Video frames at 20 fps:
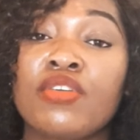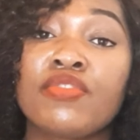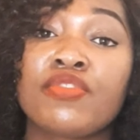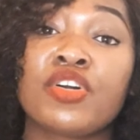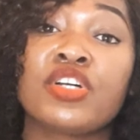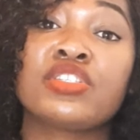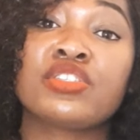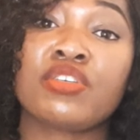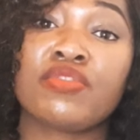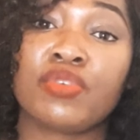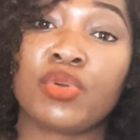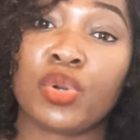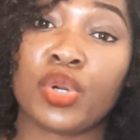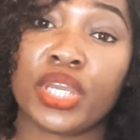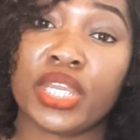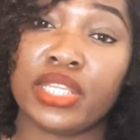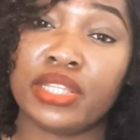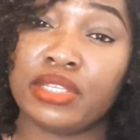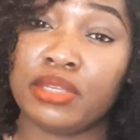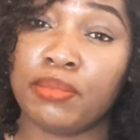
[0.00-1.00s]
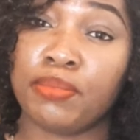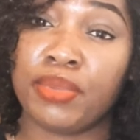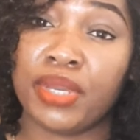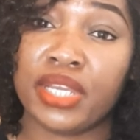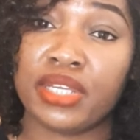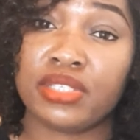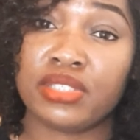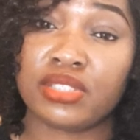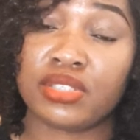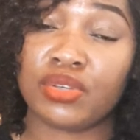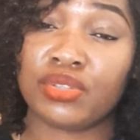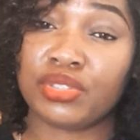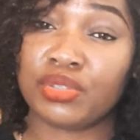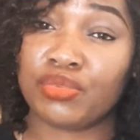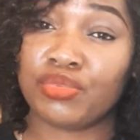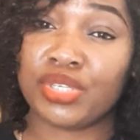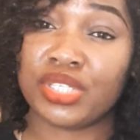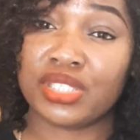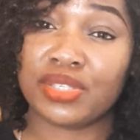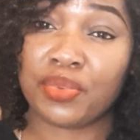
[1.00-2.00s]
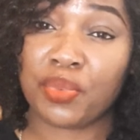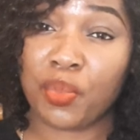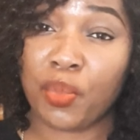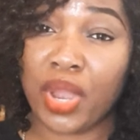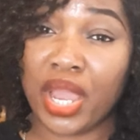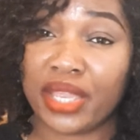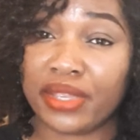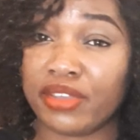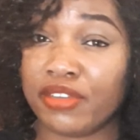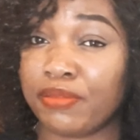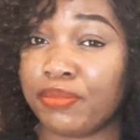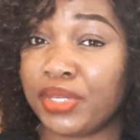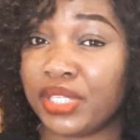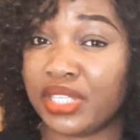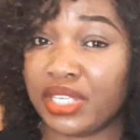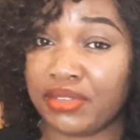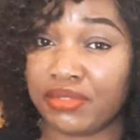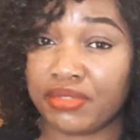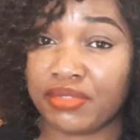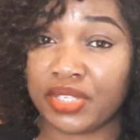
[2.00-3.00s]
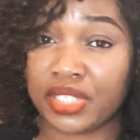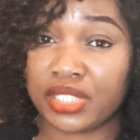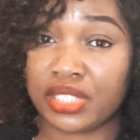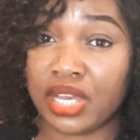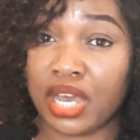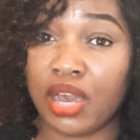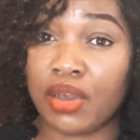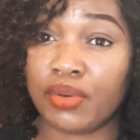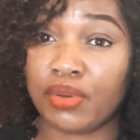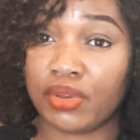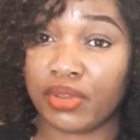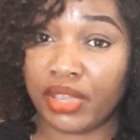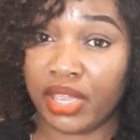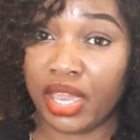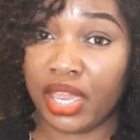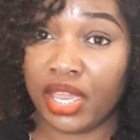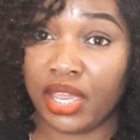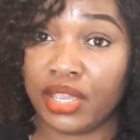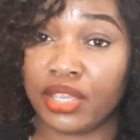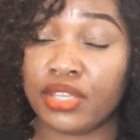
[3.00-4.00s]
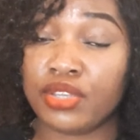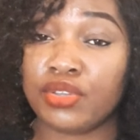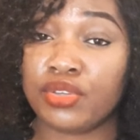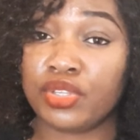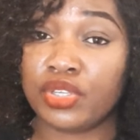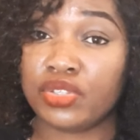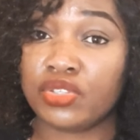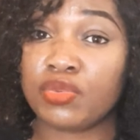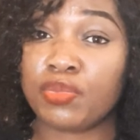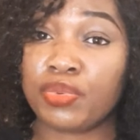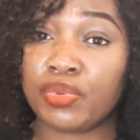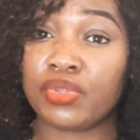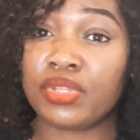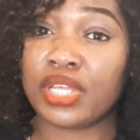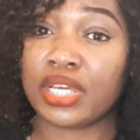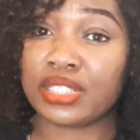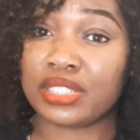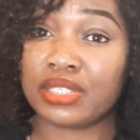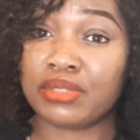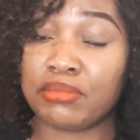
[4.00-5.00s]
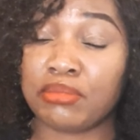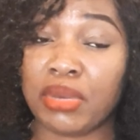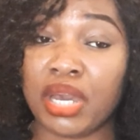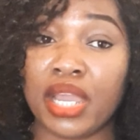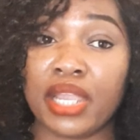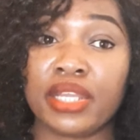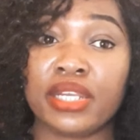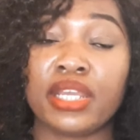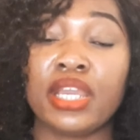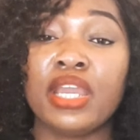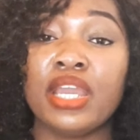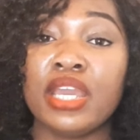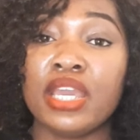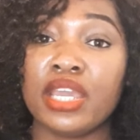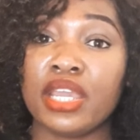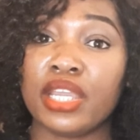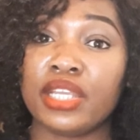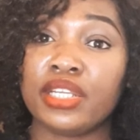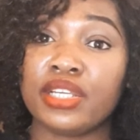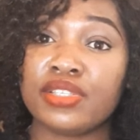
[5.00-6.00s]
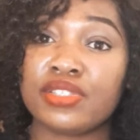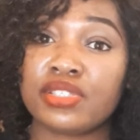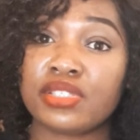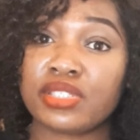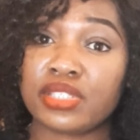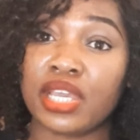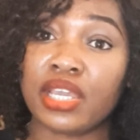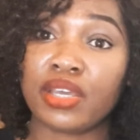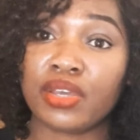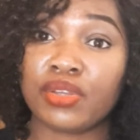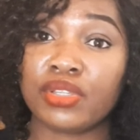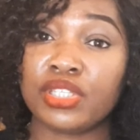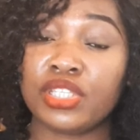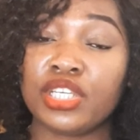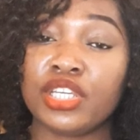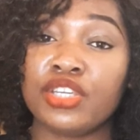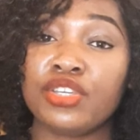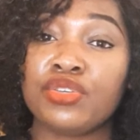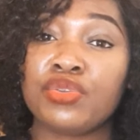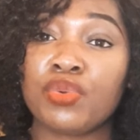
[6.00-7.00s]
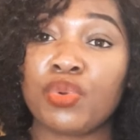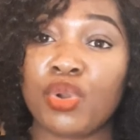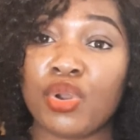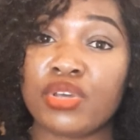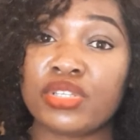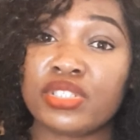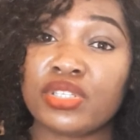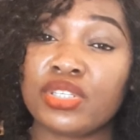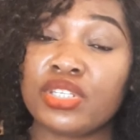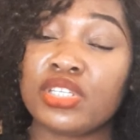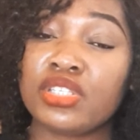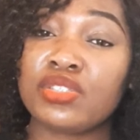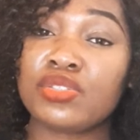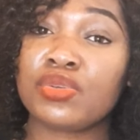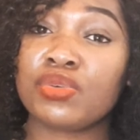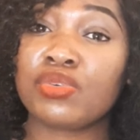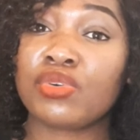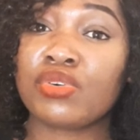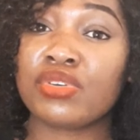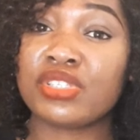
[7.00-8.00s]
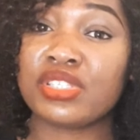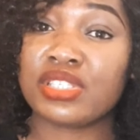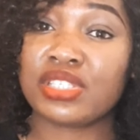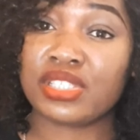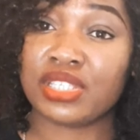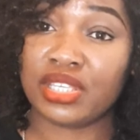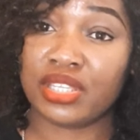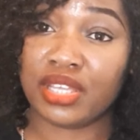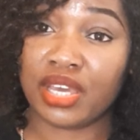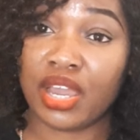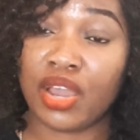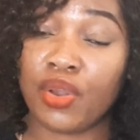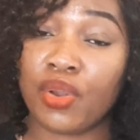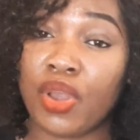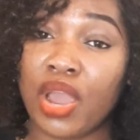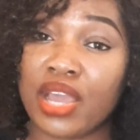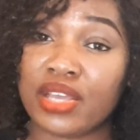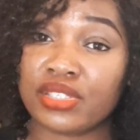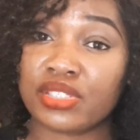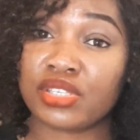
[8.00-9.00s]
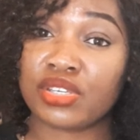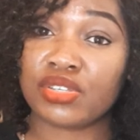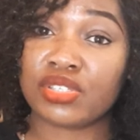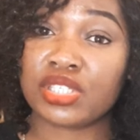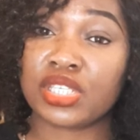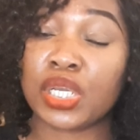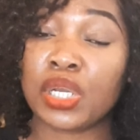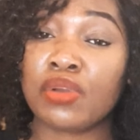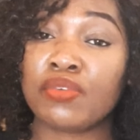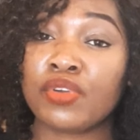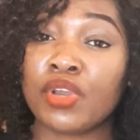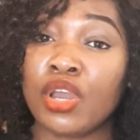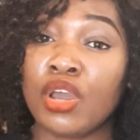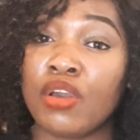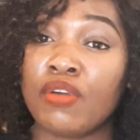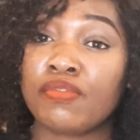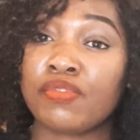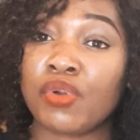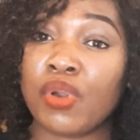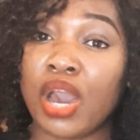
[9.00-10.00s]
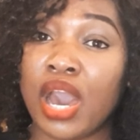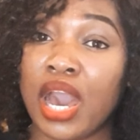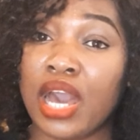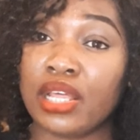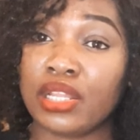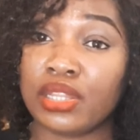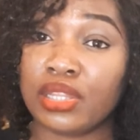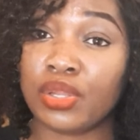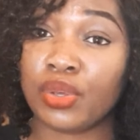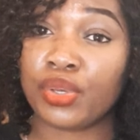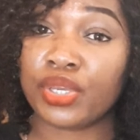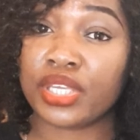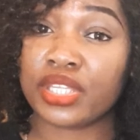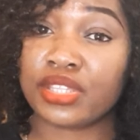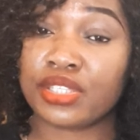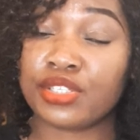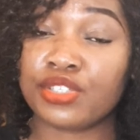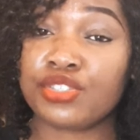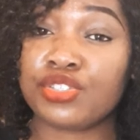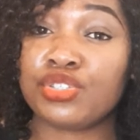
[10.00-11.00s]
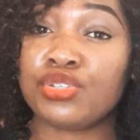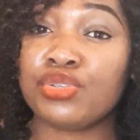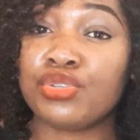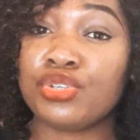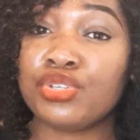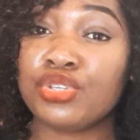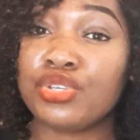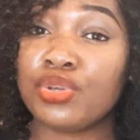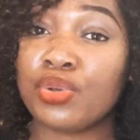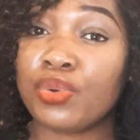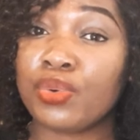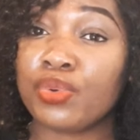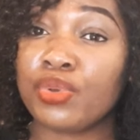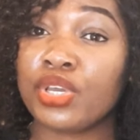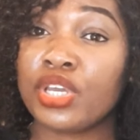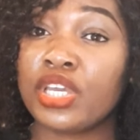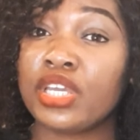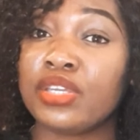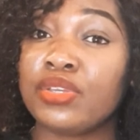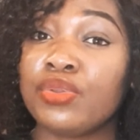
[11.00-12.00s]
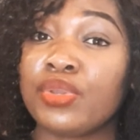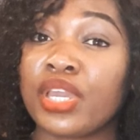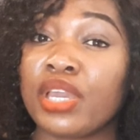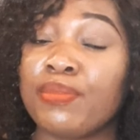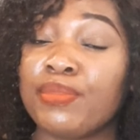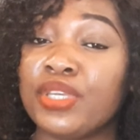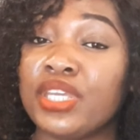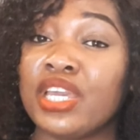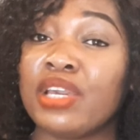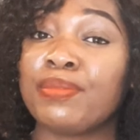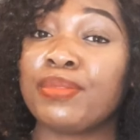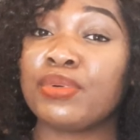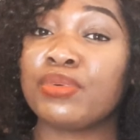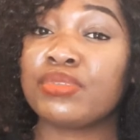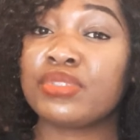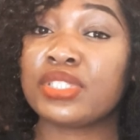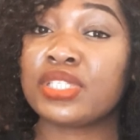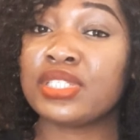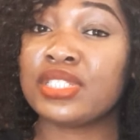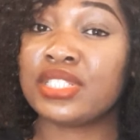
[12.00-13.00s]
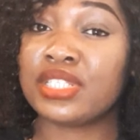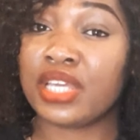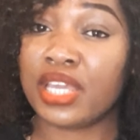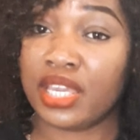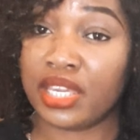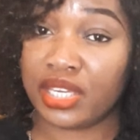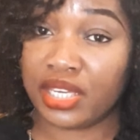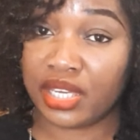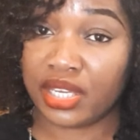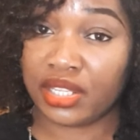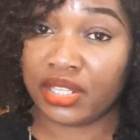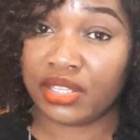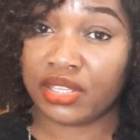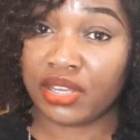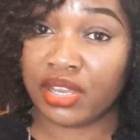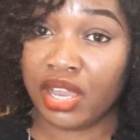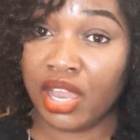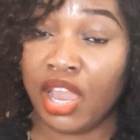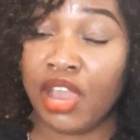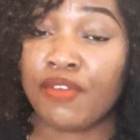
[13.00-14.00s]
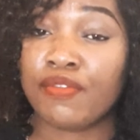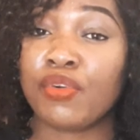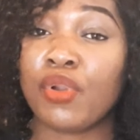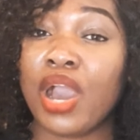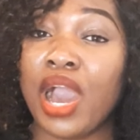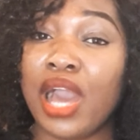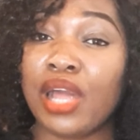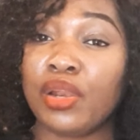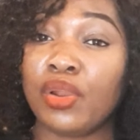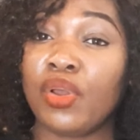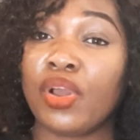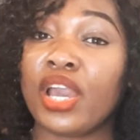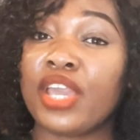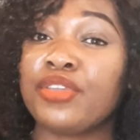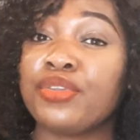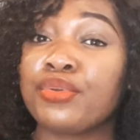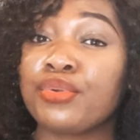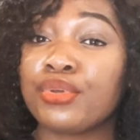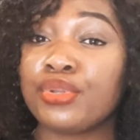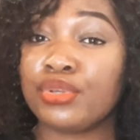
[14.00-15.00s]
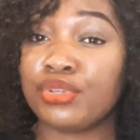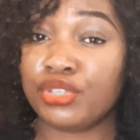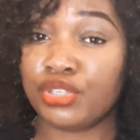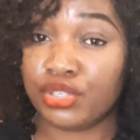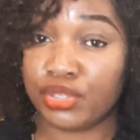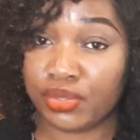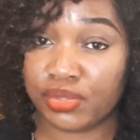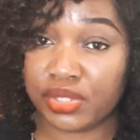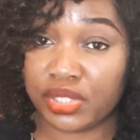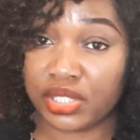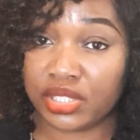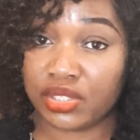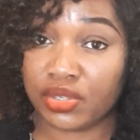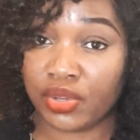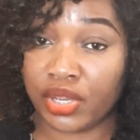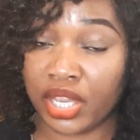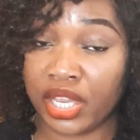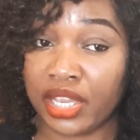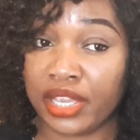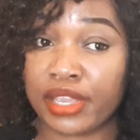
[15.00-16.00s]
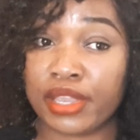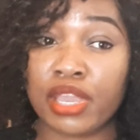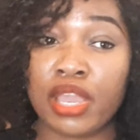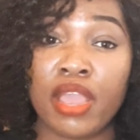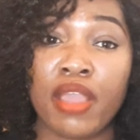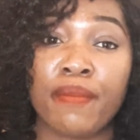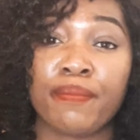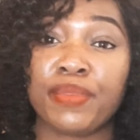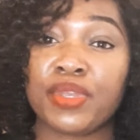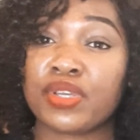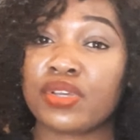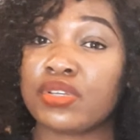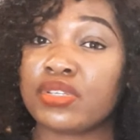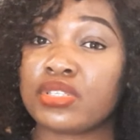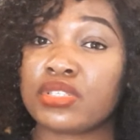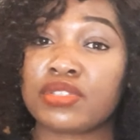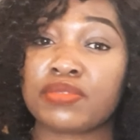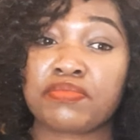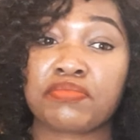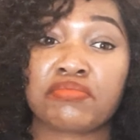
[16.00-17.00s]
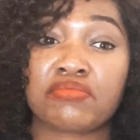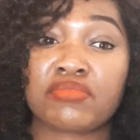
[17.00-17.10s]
First of all, it depends on the reason why you've been infertile, okay? You need to put that in mind. And then secondly, you also need to consider or ask yourself for how long it is you know you can be able to take it. For how long are you going to use it, okay? Because